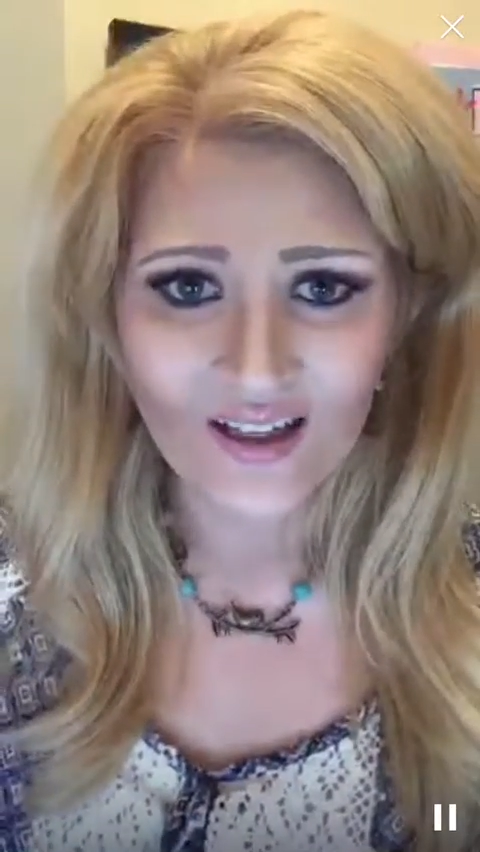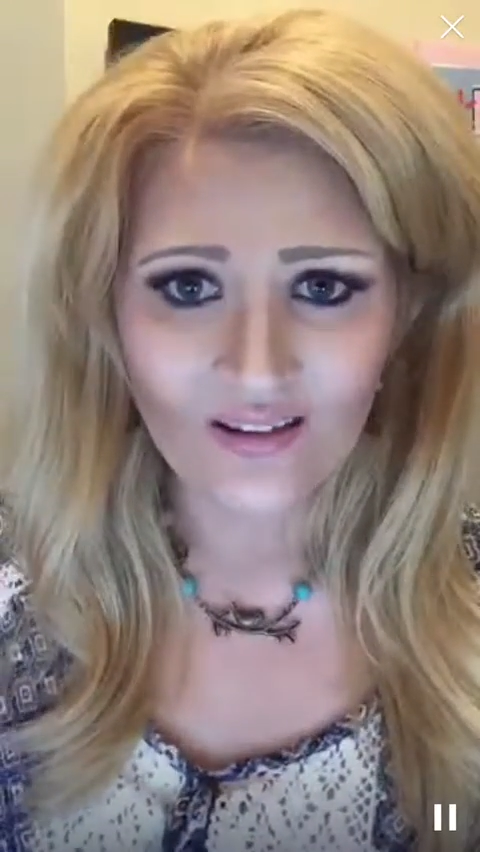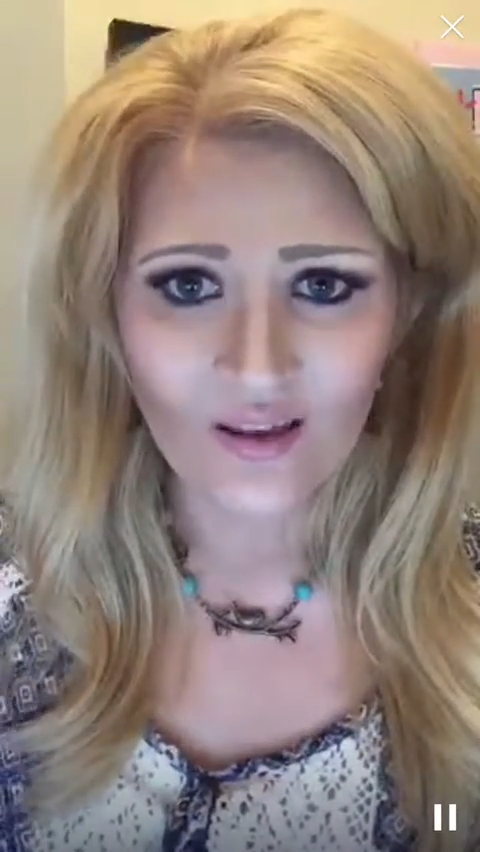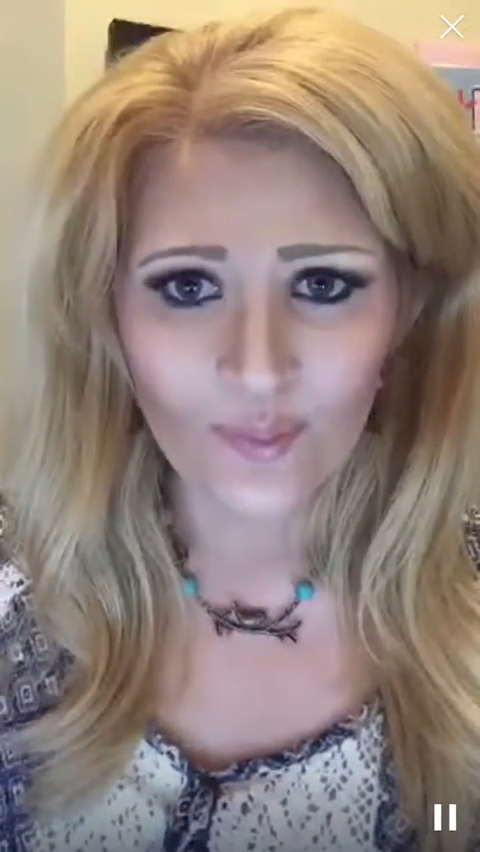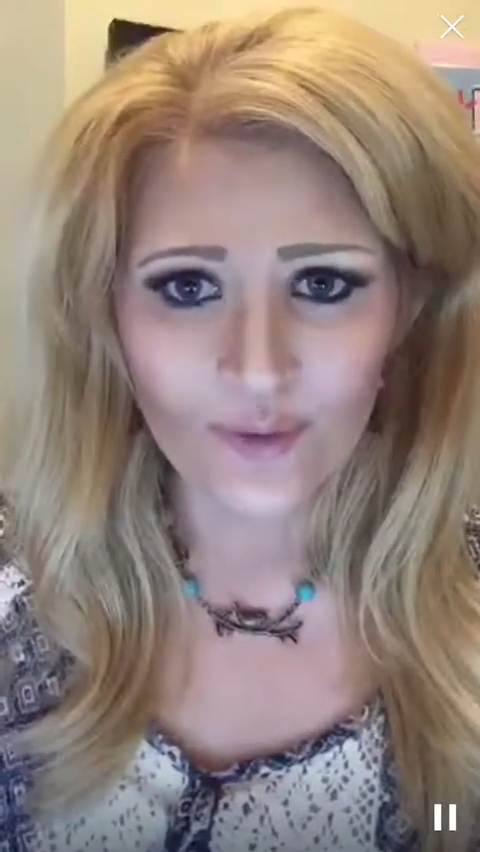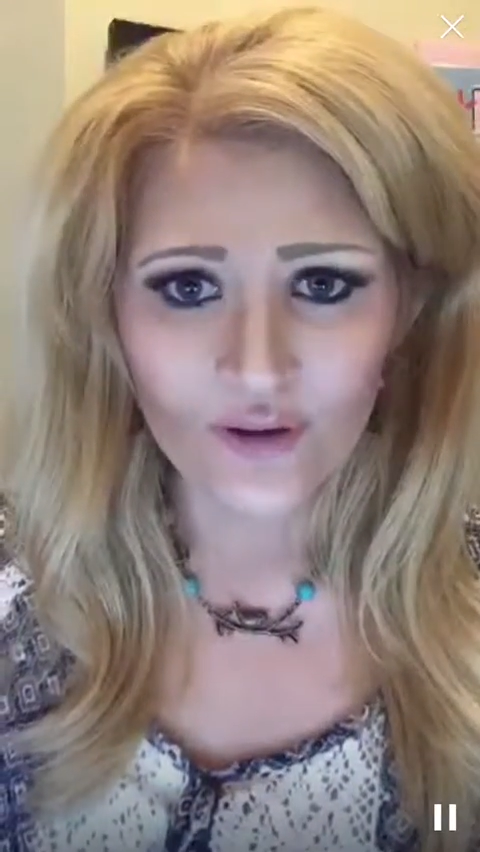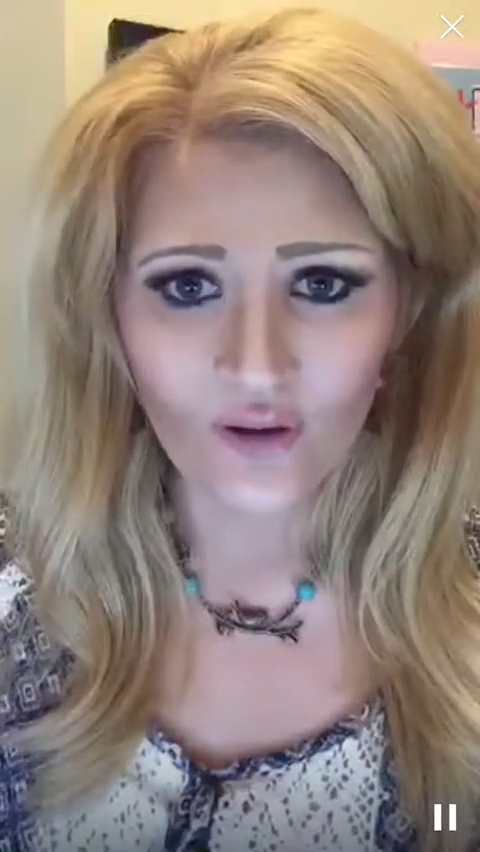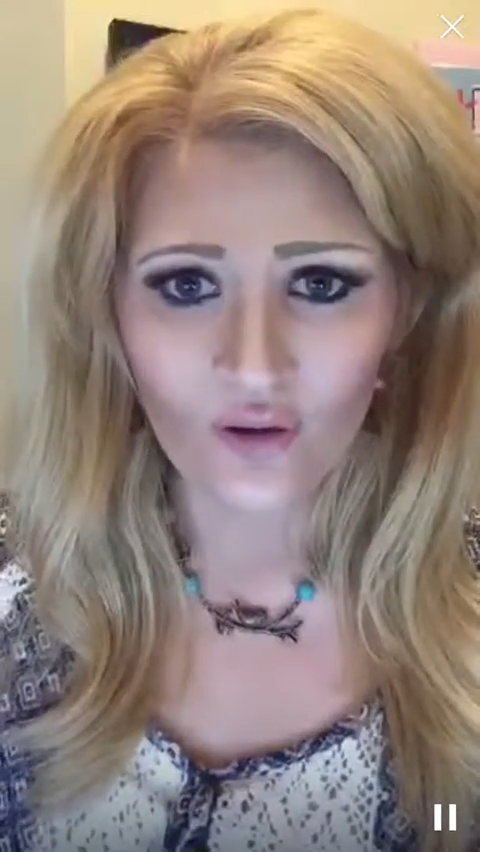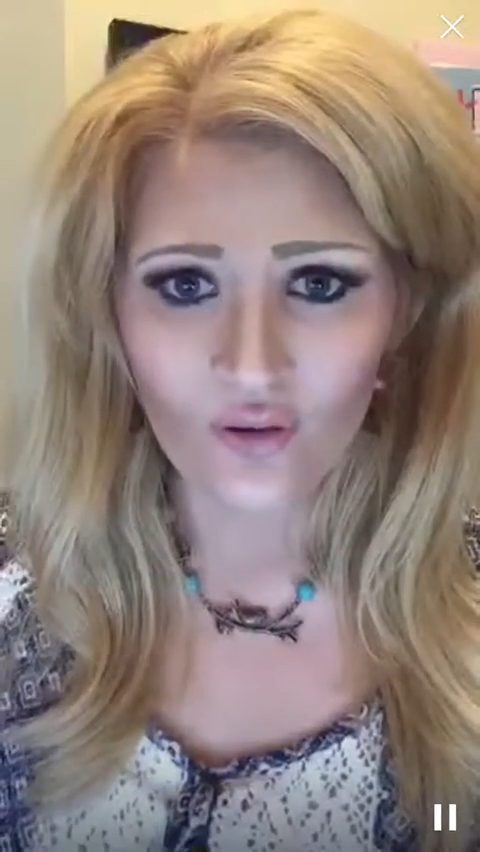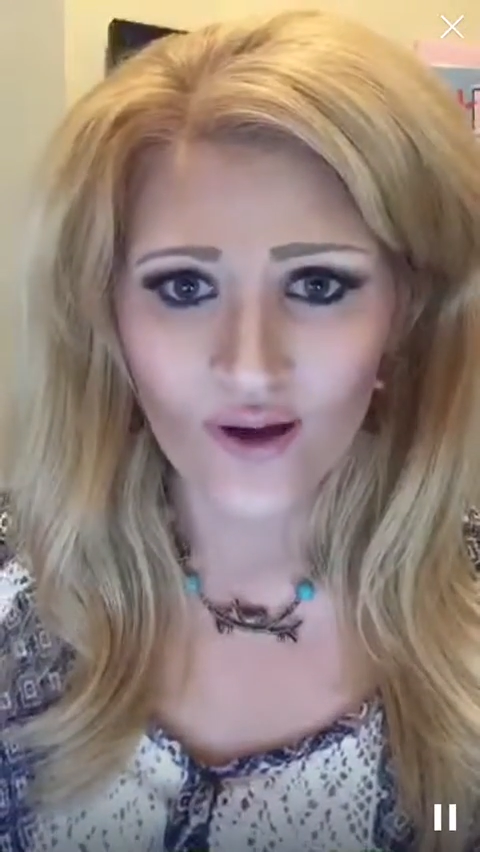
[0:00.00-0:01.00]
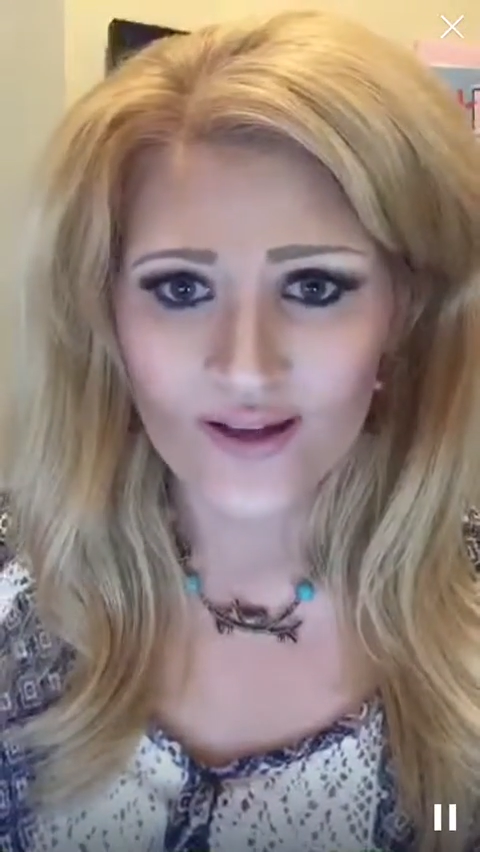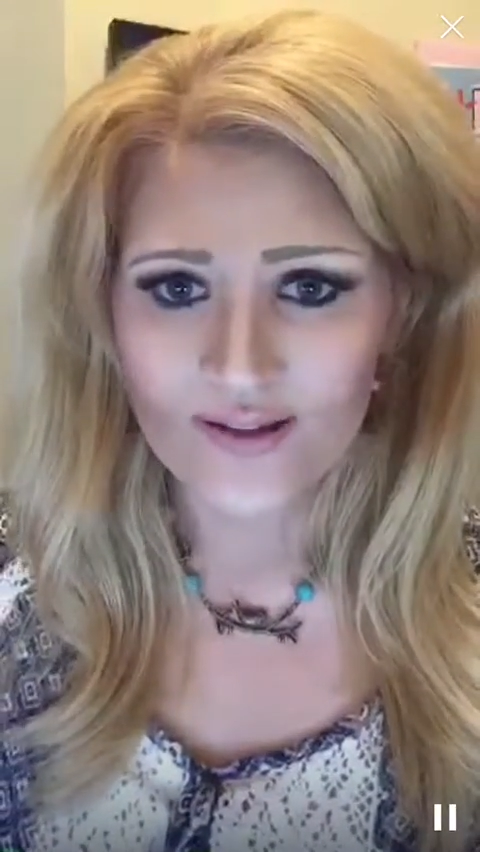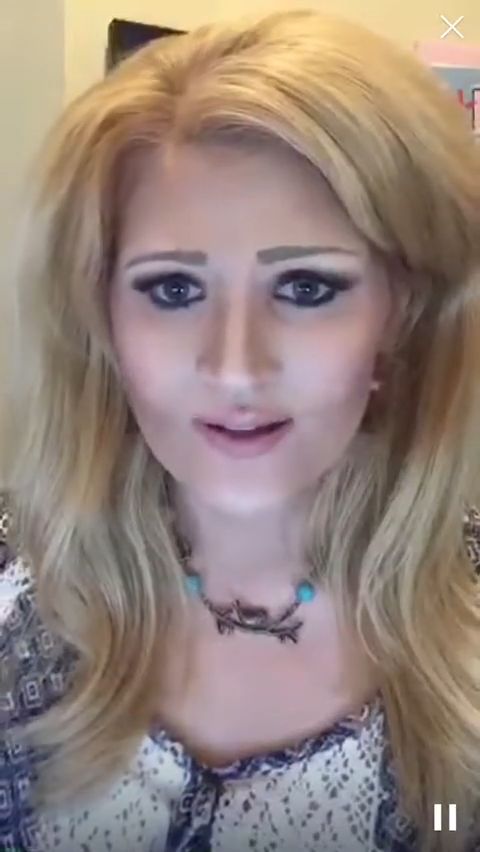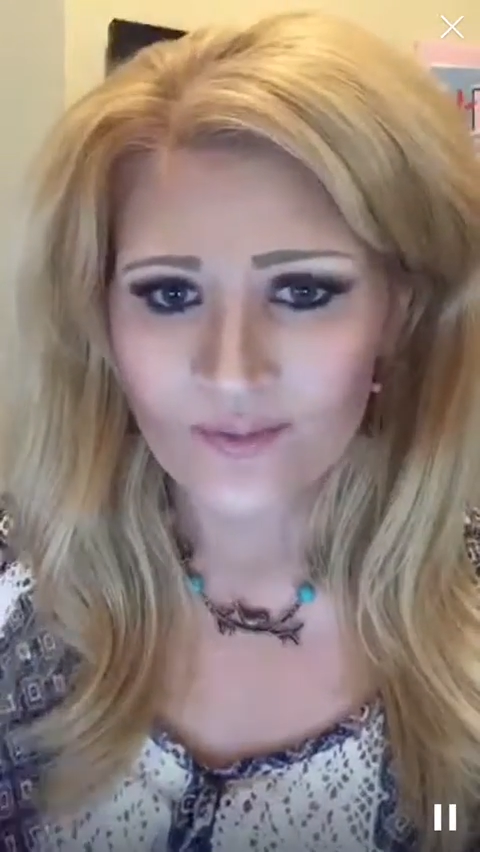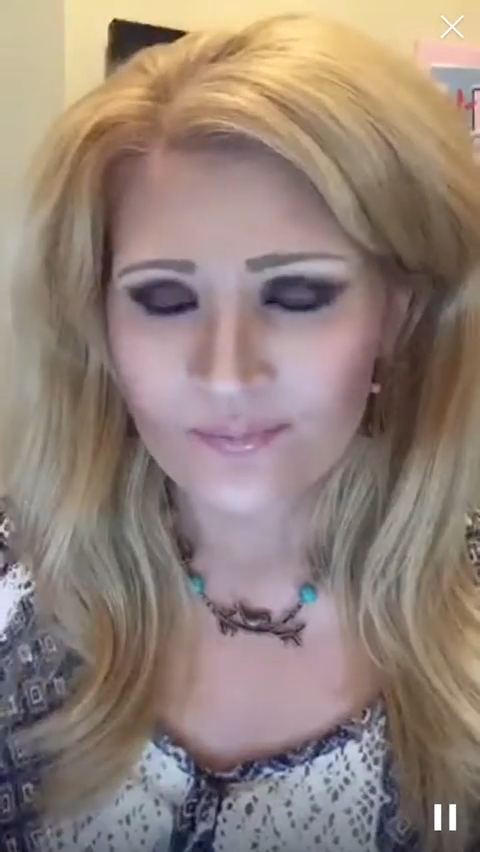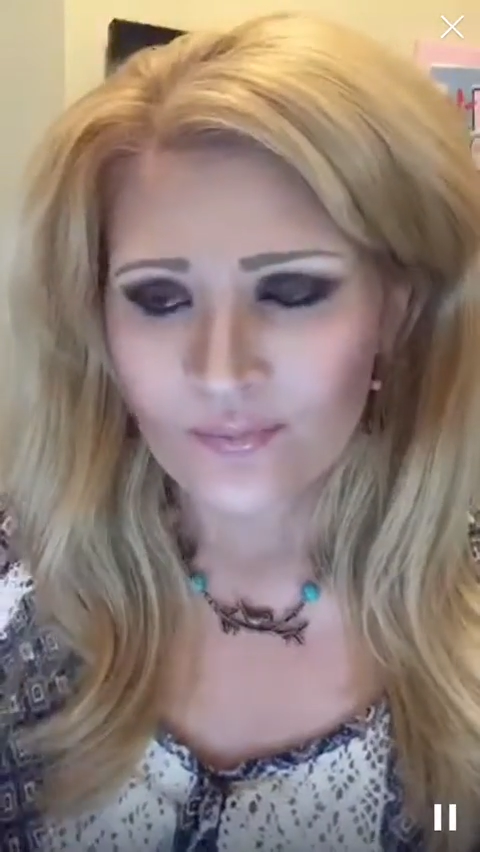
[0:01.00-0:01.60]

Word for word: in this political race.